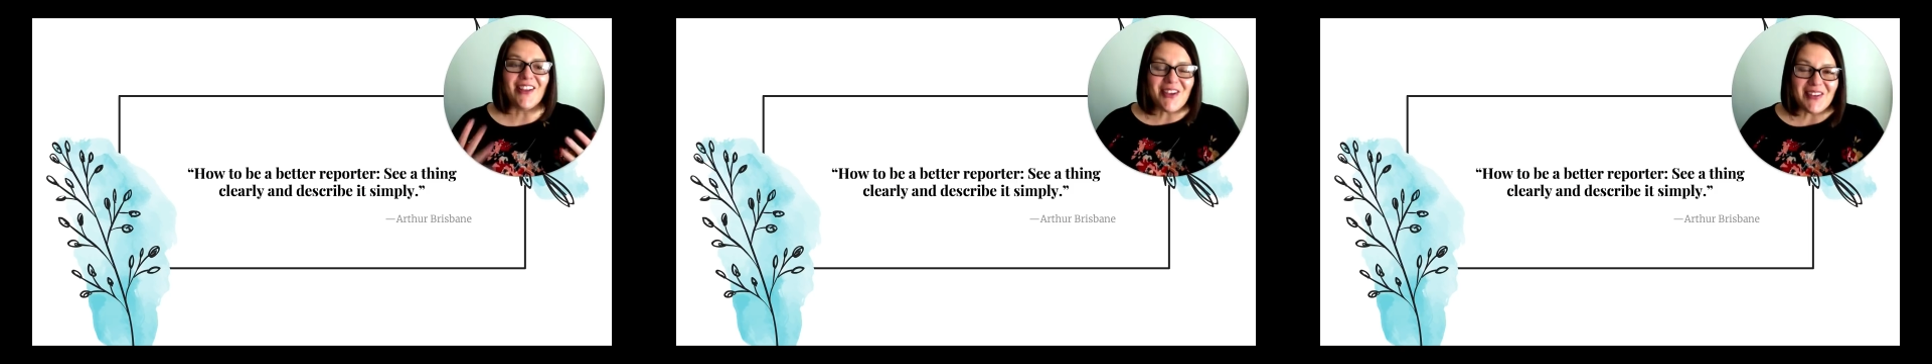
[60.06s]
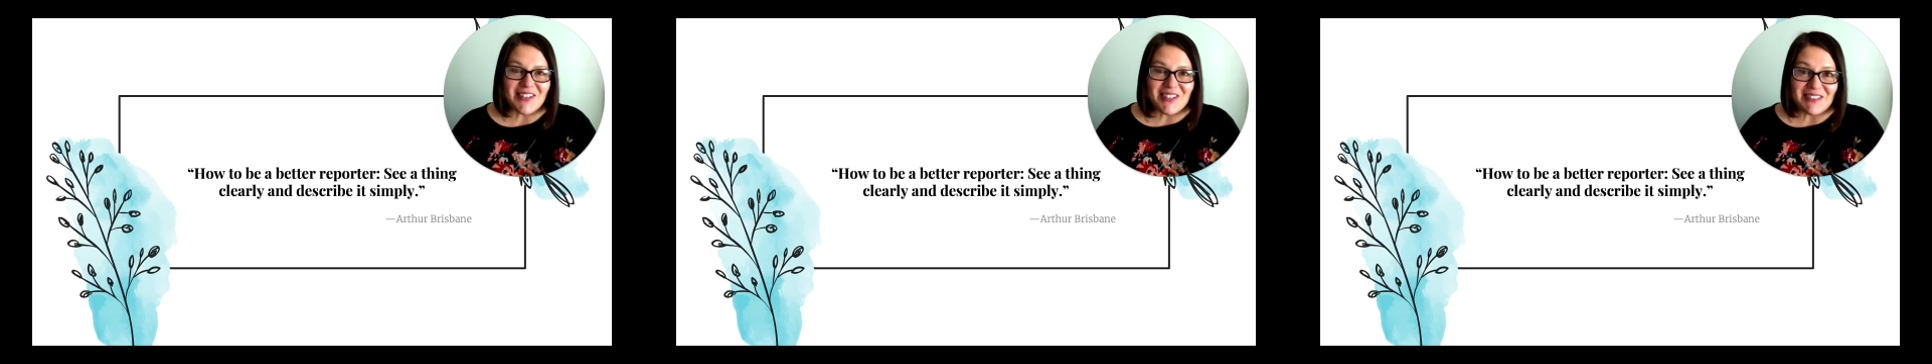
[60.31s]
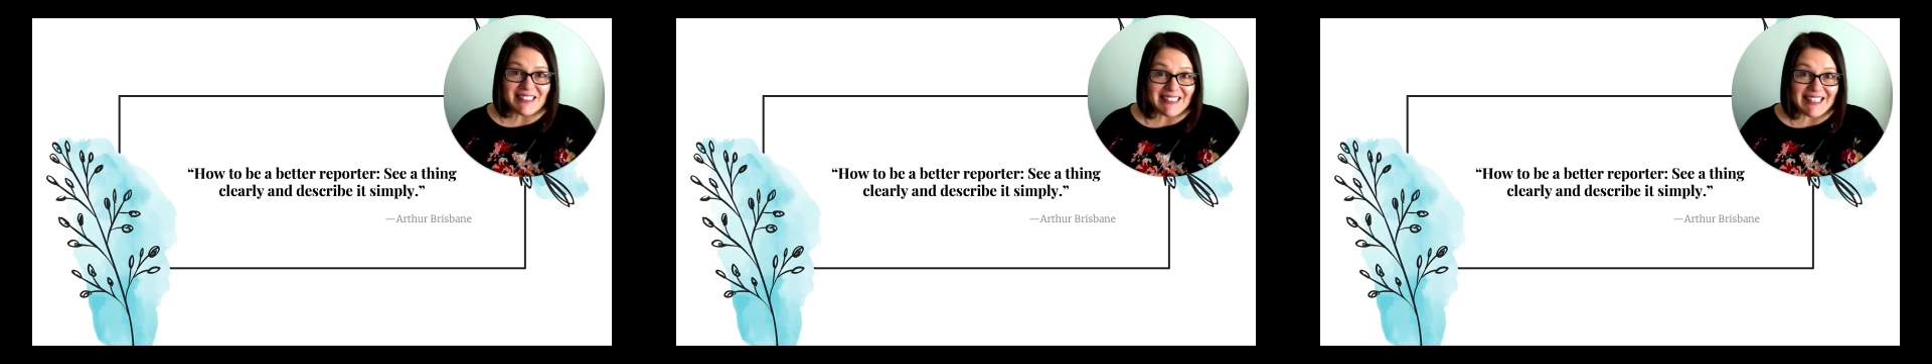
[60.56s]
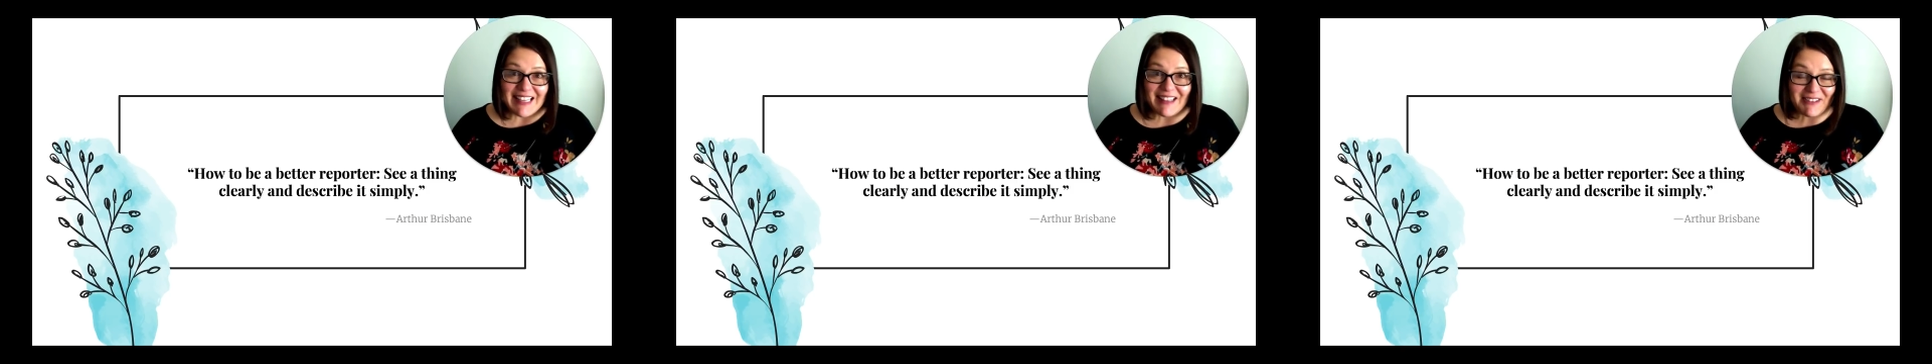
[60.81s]
you have to do is
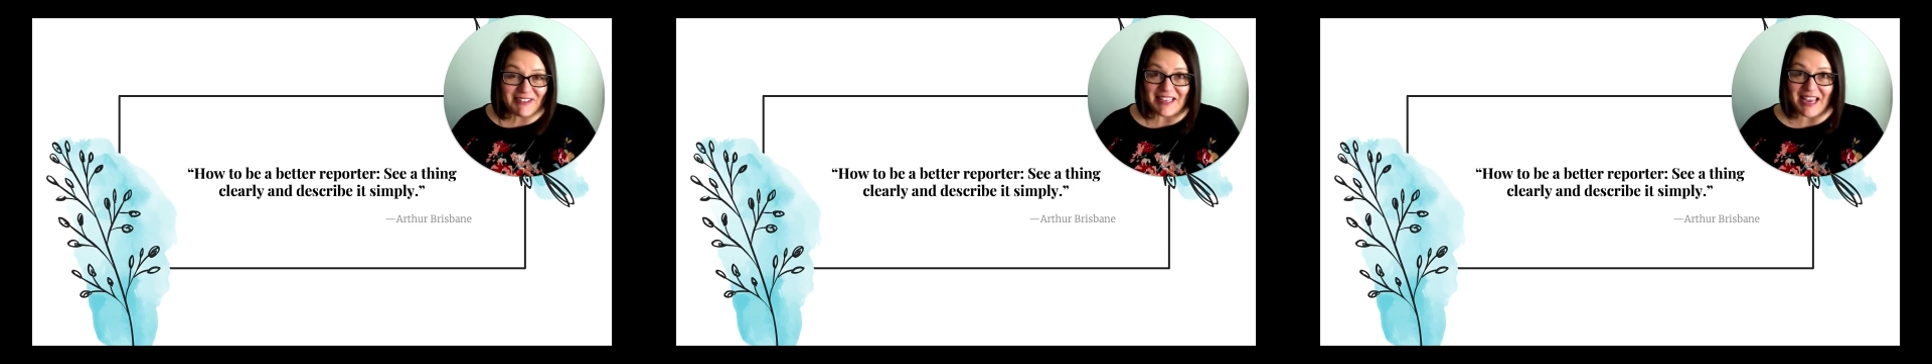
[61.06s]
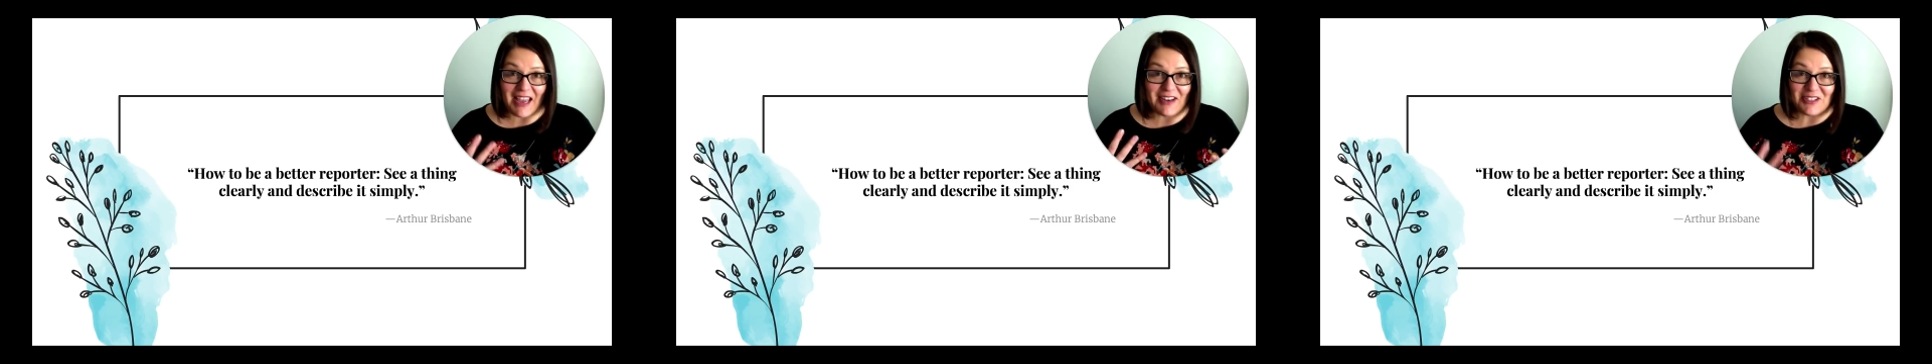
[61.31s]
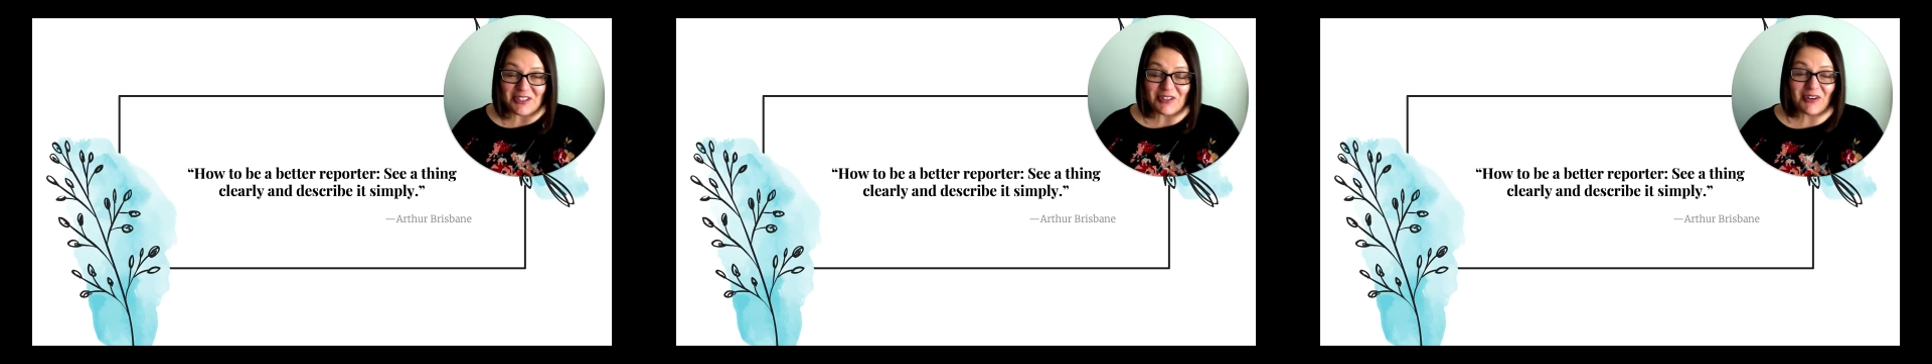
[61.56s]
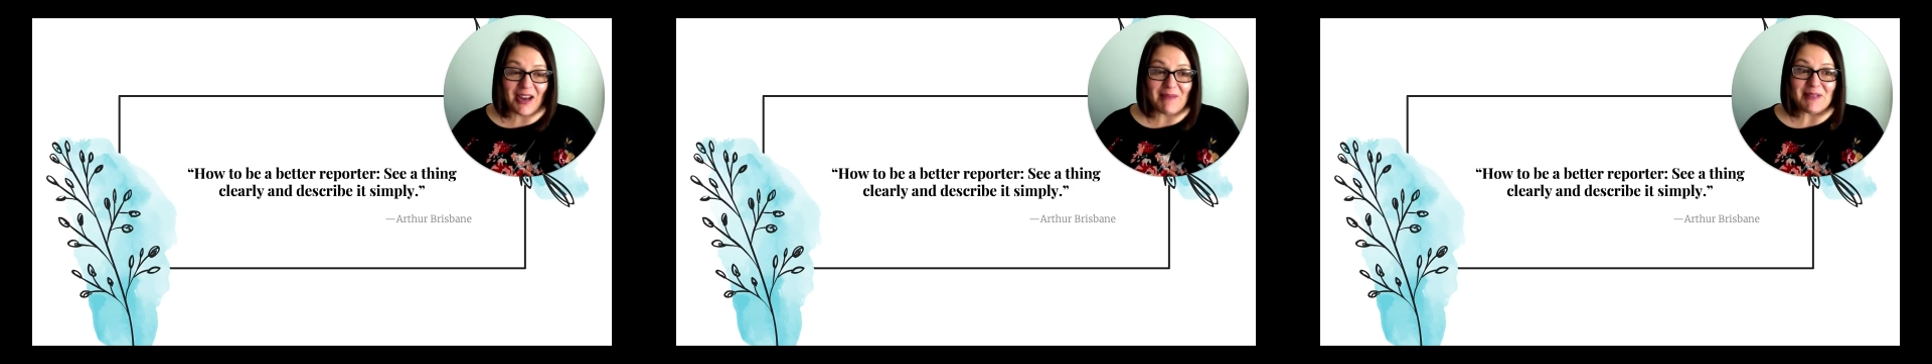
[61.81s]
see clearly and
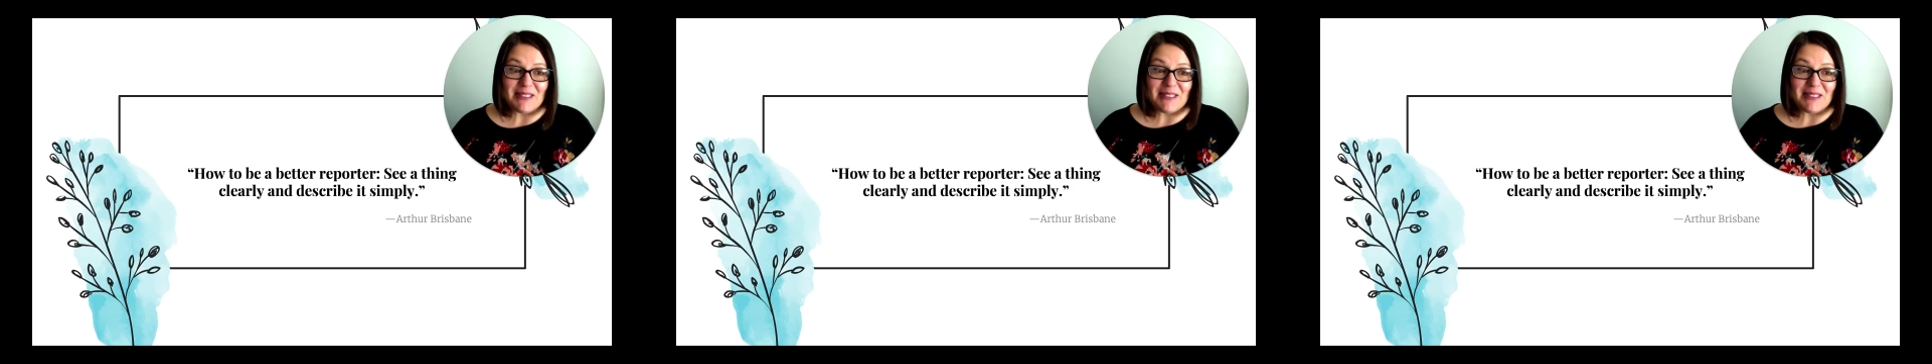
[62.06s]
describe